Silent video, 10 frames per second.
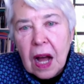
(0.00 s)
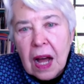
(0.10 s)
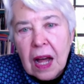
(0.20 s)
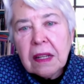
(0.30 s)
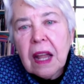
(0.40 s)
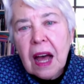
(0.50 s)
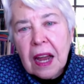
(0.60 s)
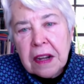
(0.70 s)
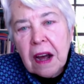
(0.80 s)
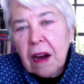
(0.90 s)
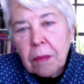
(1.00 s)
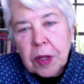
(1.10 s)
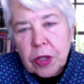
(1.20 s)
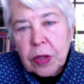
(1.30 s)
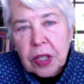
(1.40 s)
online
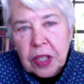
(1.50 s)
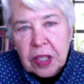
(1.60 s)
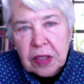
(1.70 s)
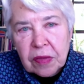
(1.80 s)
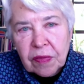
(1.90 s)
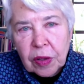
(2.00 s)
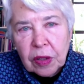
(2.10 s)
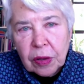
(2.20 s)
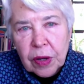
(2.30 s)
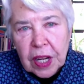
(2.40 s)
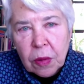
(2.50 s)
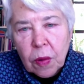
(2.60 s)
opportunities for learning,